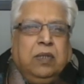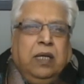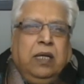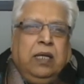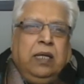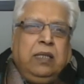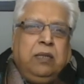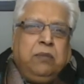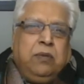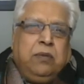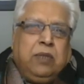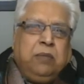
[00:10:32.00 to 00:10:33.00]
Another
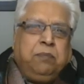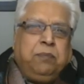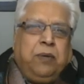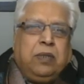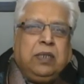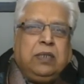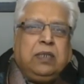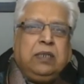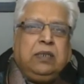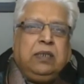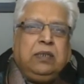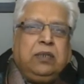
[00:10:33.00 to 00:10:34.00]
more important
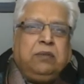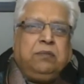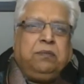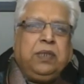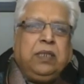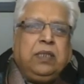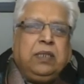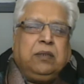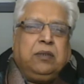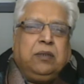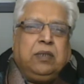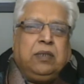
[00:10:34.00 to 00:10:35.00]
condition where
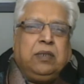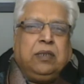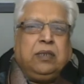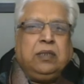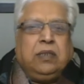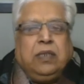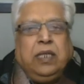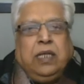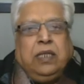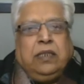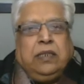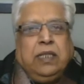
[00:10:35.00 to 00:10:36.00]
the
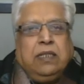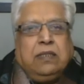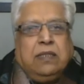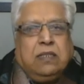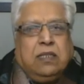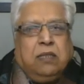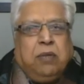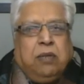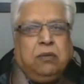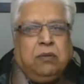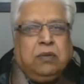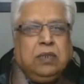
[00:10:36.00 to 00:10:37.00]
Ellen tells us
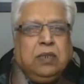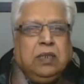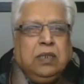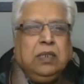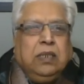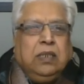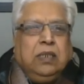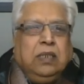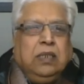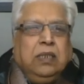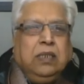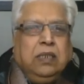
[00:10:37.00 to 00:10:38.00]
about
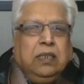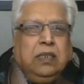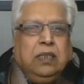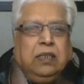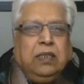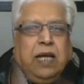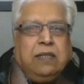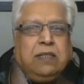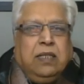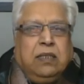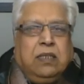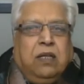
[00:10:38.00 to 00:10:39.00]

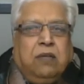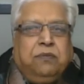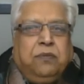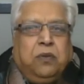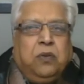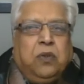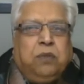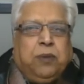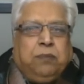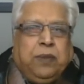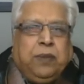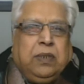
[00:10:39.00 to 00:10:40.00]
dysentery of old
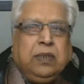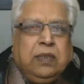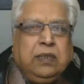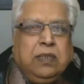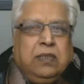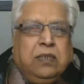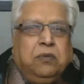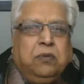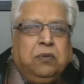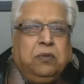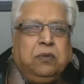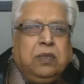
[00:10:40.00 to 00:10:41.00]
people. This is the
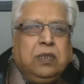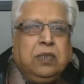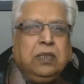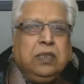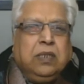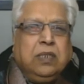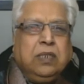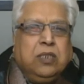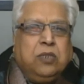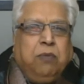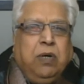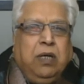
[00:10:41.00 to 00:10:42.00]
old
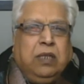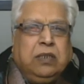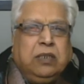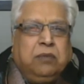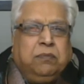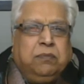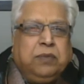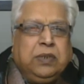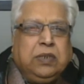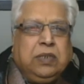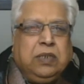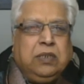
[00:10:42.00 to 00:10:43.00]
small term
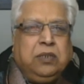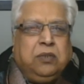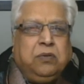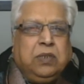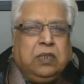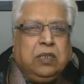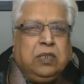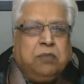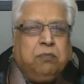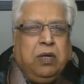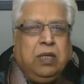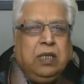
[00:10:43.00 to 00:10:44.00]
which he is using the
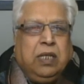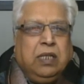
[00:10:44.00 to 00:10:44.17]
small